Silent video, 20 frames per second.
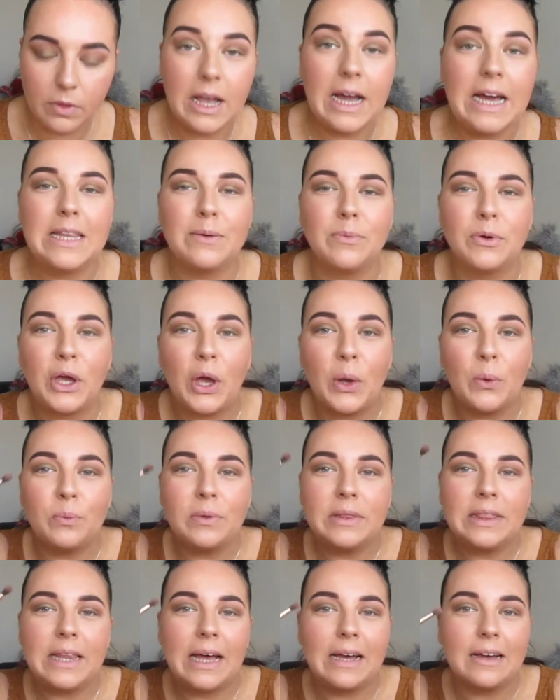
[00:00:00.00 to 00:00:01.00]
And then we're going
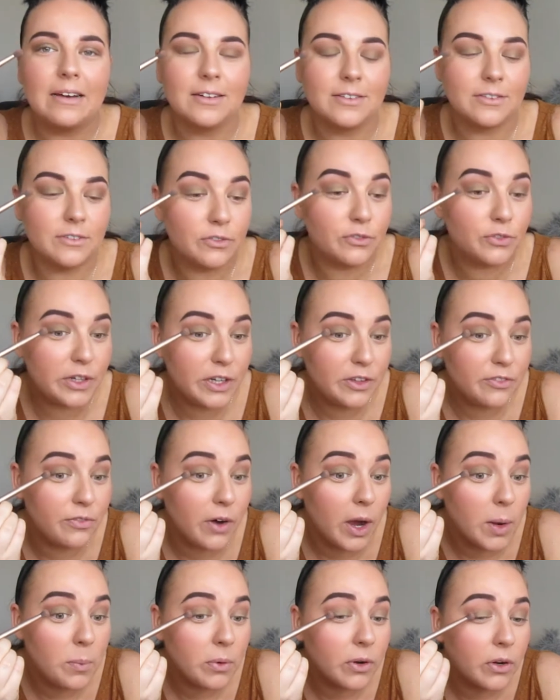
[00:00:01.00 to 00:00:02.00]
with that really
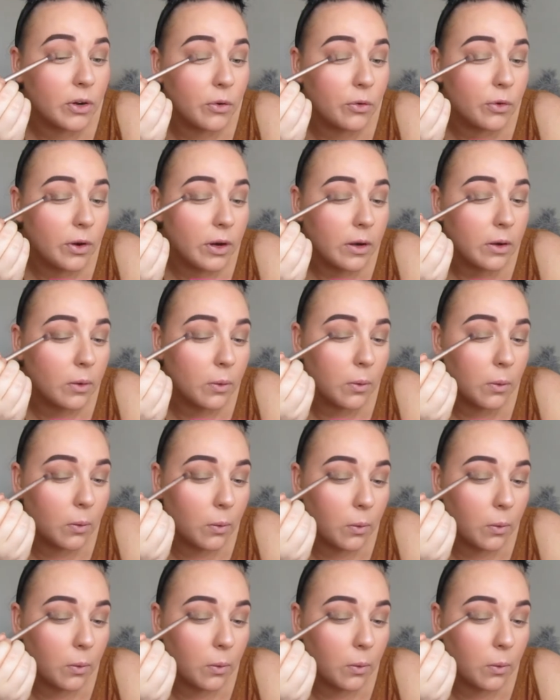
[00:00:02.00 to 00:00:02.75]
vibrant green.